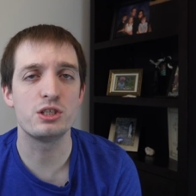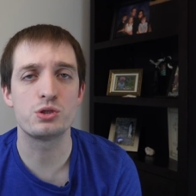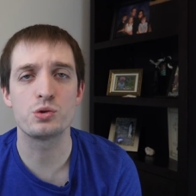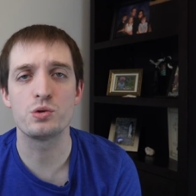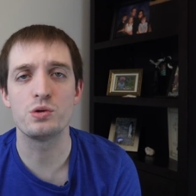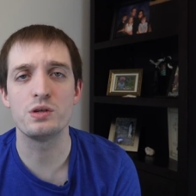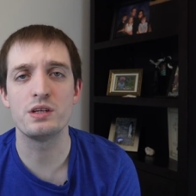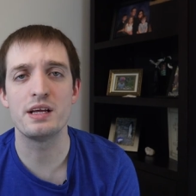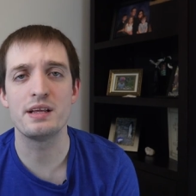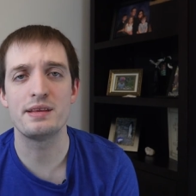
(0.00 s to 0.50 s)

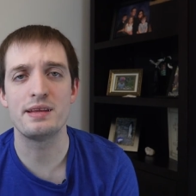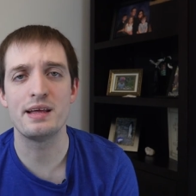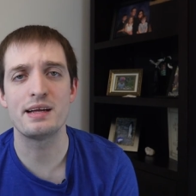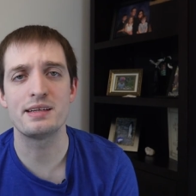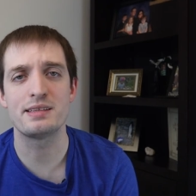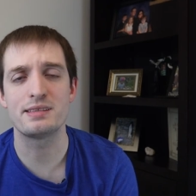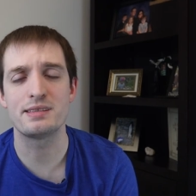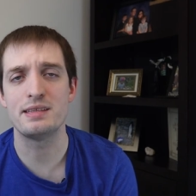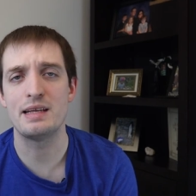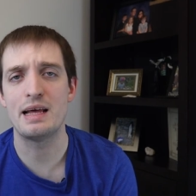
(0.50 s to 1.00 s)
sure that
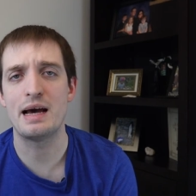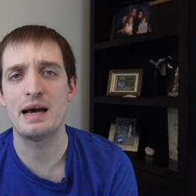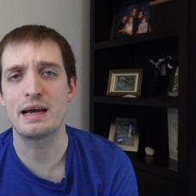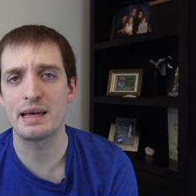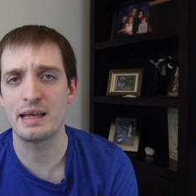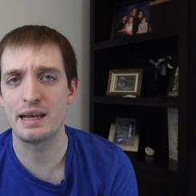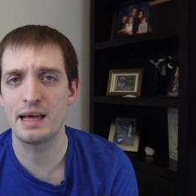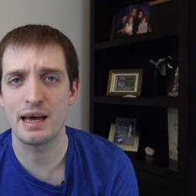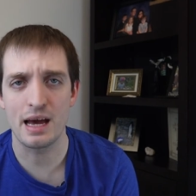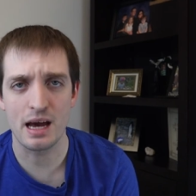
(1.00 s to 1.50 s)
that's not
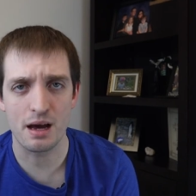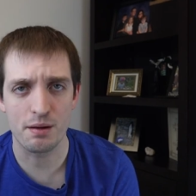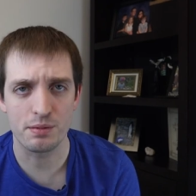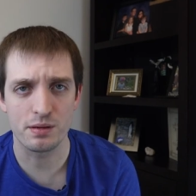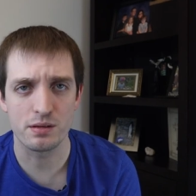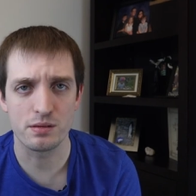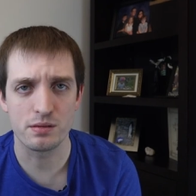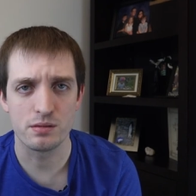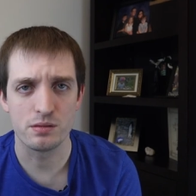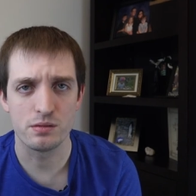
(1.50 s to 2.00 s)
going to
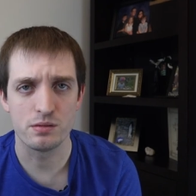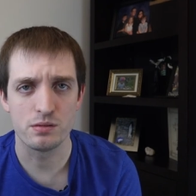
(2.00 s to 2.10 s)
happen.